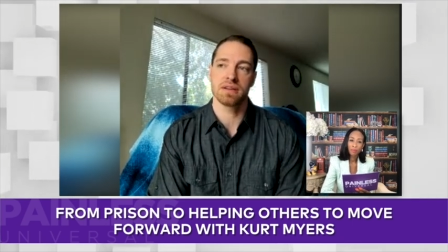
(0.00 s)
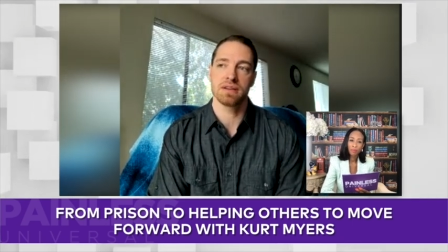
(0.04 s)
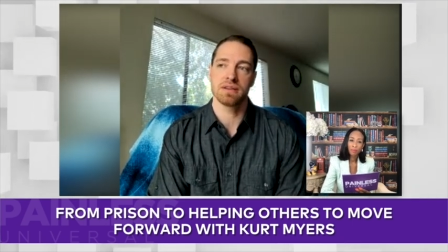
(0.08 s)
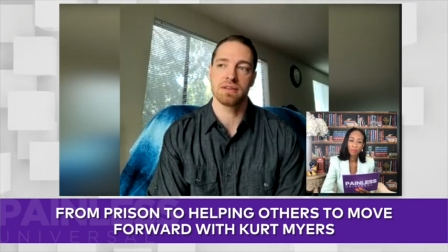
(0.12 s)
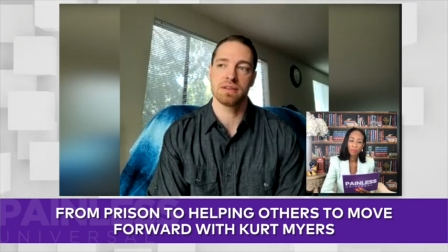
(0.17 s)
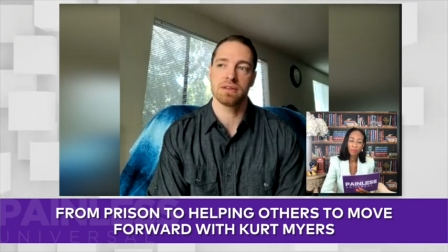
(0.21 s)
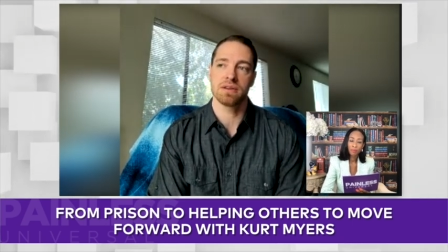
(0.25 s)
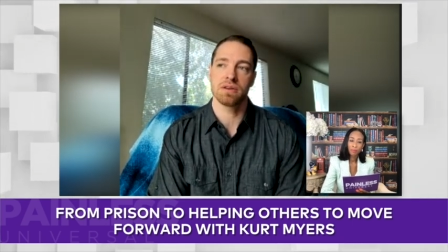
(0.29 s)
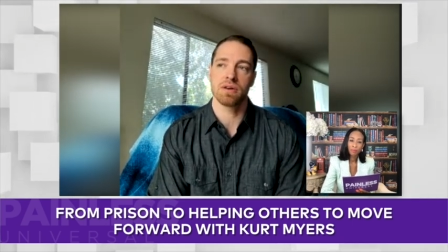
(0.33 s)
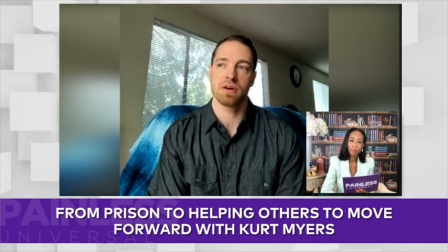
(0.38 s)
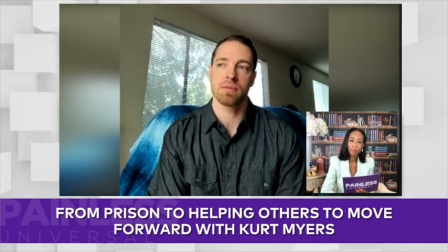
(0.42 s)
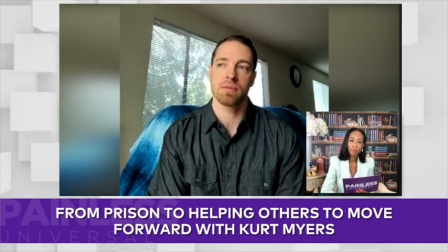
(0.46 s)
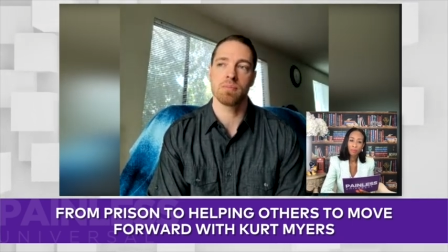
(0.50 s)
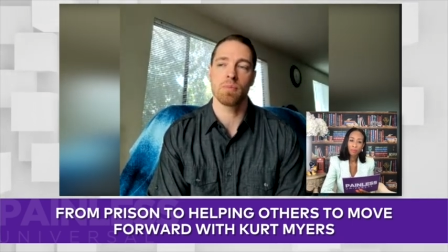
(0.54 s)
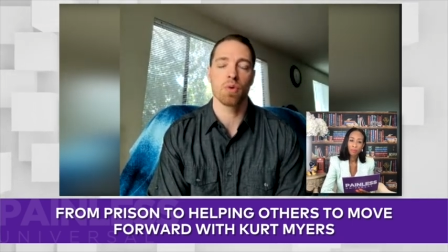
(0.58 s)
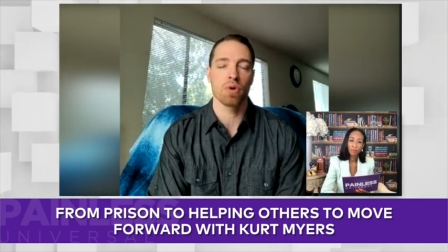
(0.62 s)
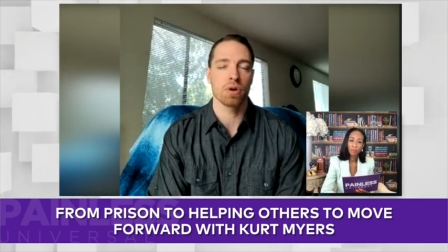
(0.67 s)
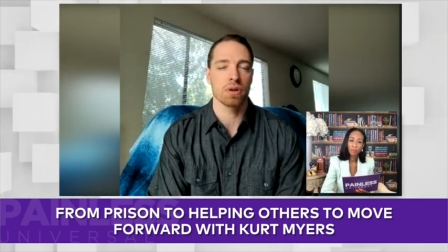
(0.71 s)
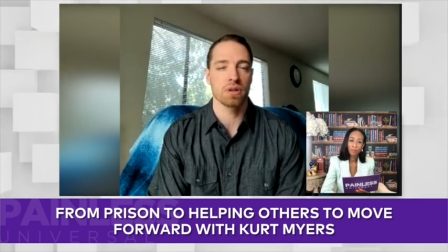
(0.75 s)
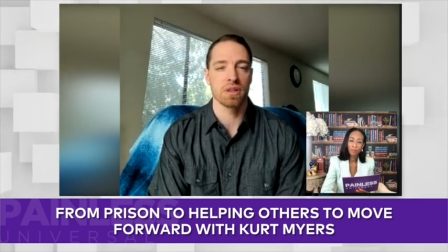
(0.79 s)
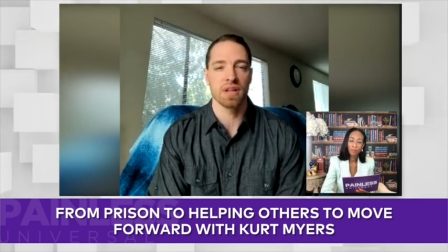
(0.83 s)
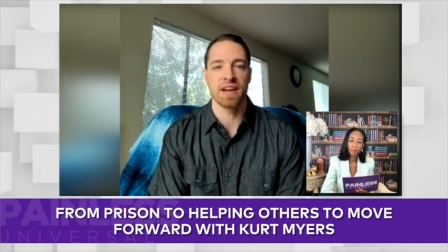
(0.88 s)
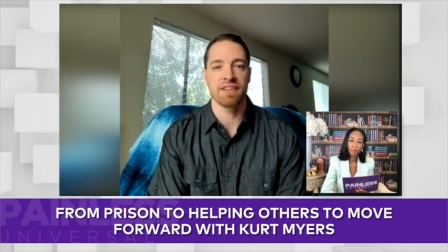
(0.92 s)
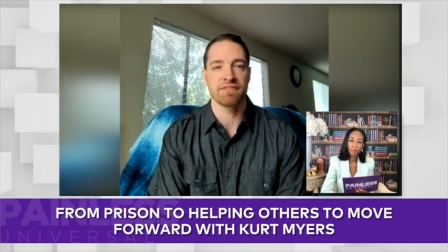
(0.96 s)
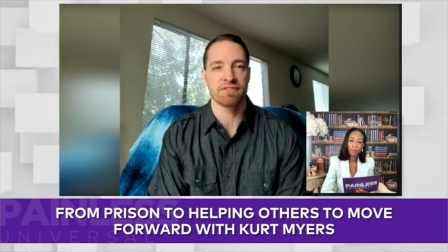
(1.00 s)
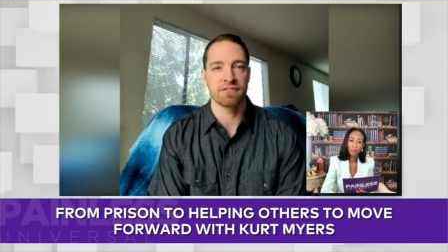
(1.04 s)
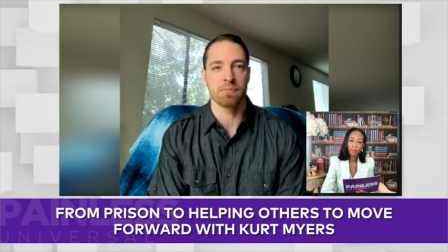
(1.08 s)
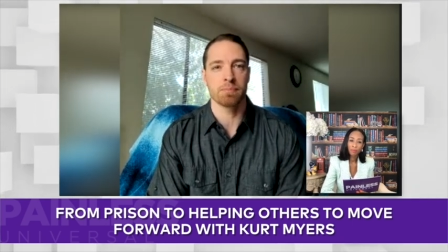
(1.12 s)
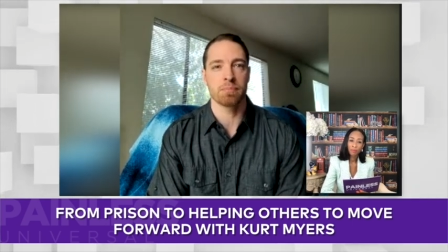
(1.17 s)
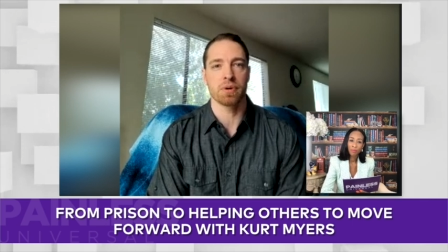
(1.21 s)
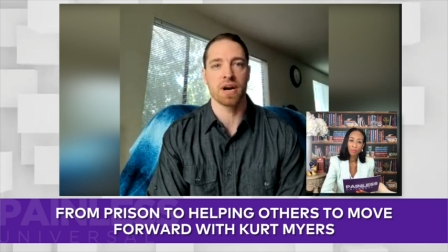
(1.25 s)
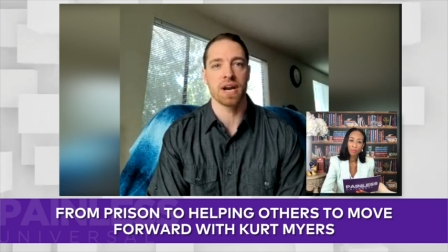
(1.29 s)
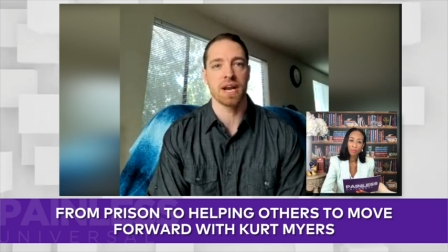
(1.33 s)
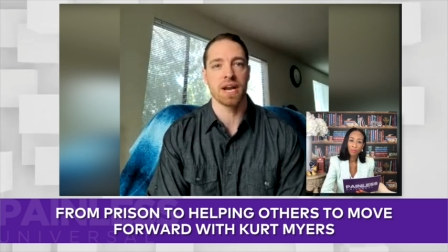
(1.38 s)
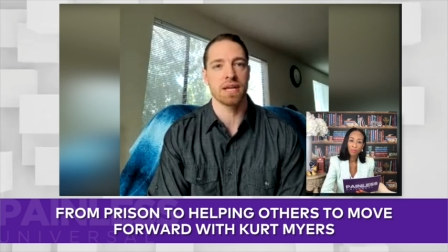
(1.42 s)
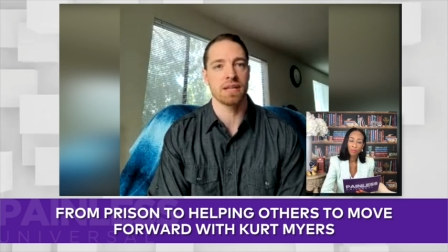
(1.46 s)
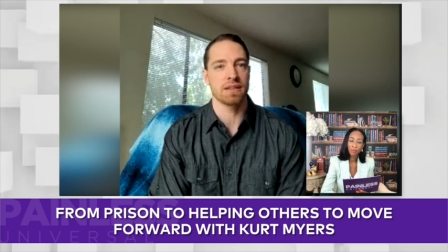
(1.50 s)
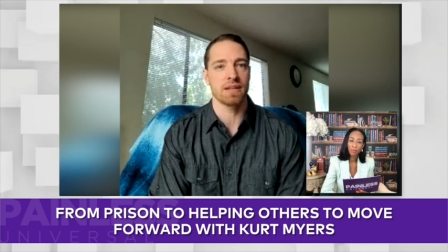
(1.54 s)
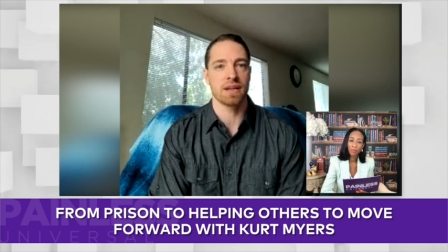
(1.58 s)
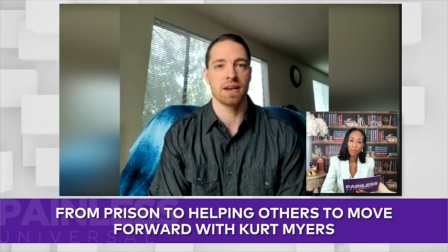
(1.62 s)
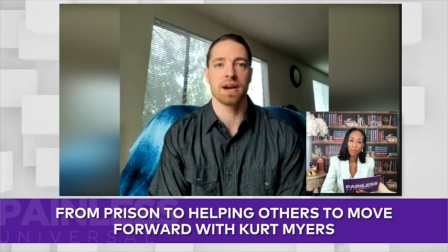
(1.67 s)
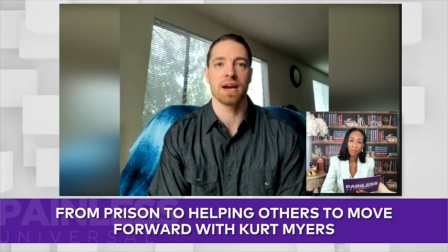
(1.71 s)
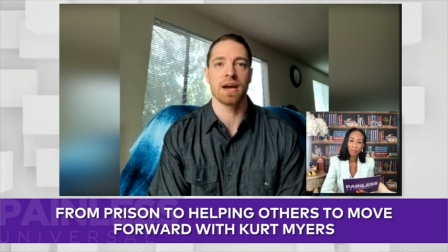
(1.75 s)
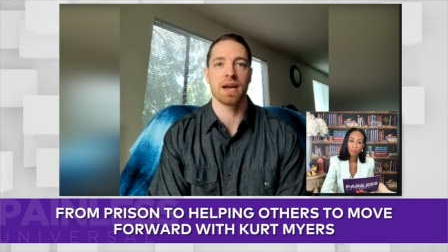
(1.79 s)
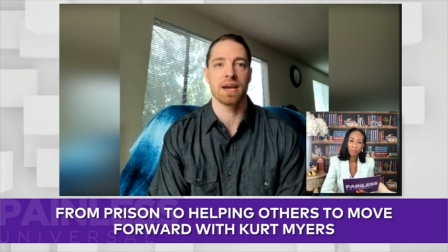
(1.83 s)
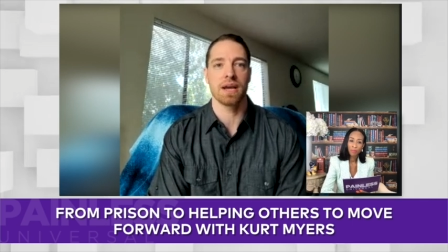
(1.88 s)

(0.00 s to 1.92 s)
you know, I'm more left brain than I